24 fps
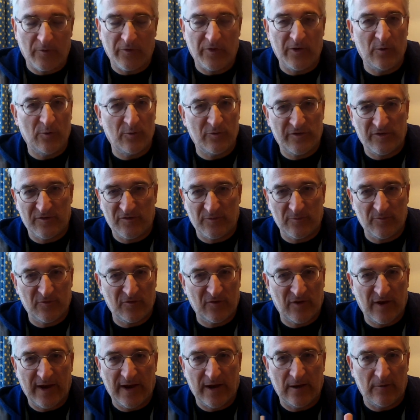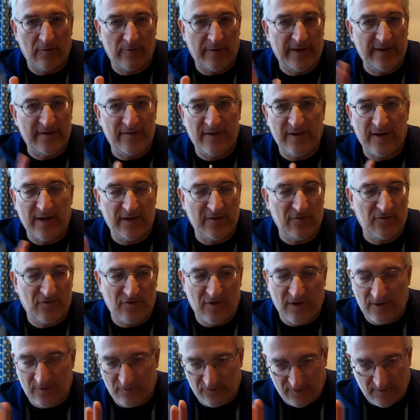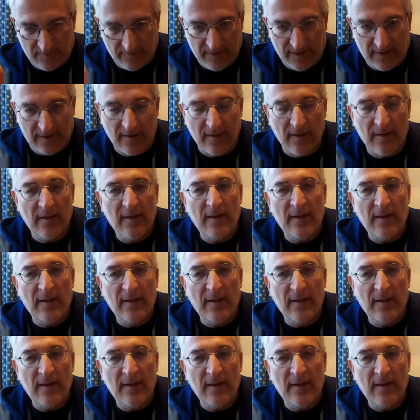on the autism scale or ADHD or something.